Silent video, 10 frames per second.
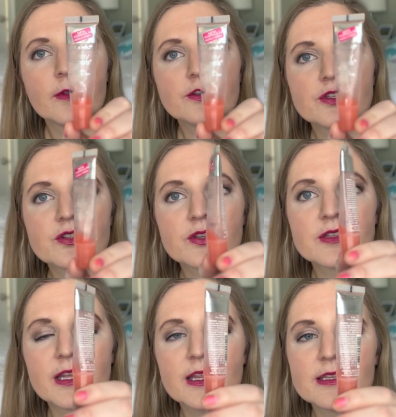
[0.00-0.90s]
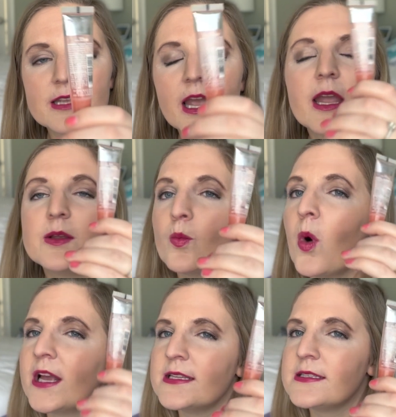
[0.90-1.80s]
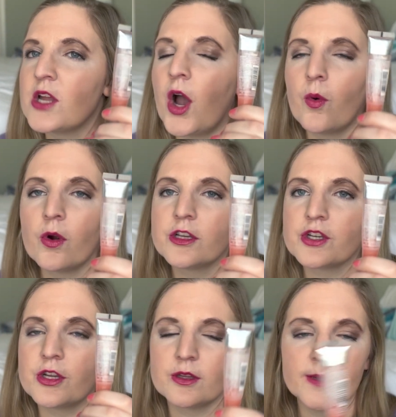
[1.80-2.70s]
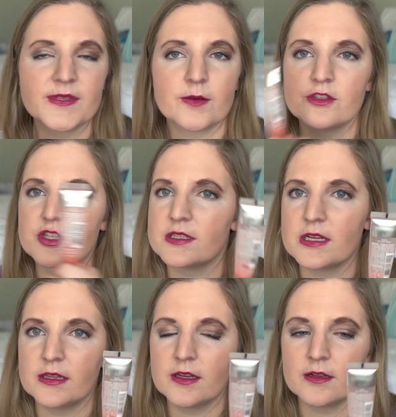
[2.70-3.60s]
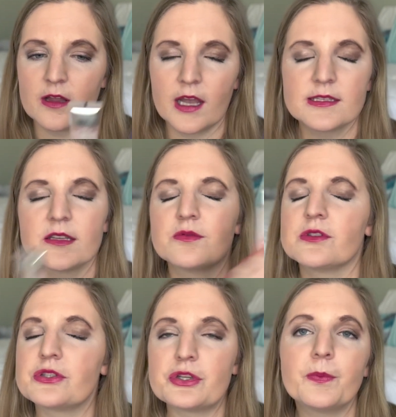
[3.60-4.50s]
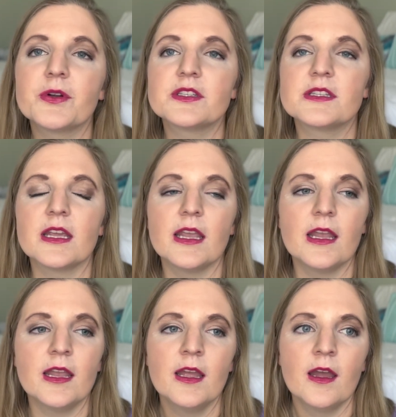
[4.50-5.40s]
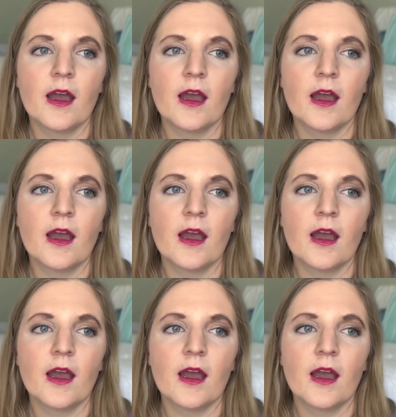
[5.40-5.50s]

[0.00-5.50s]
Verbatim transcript: Just looks like this. It was not orange on your lips. It was just a clear gloss. super sticky.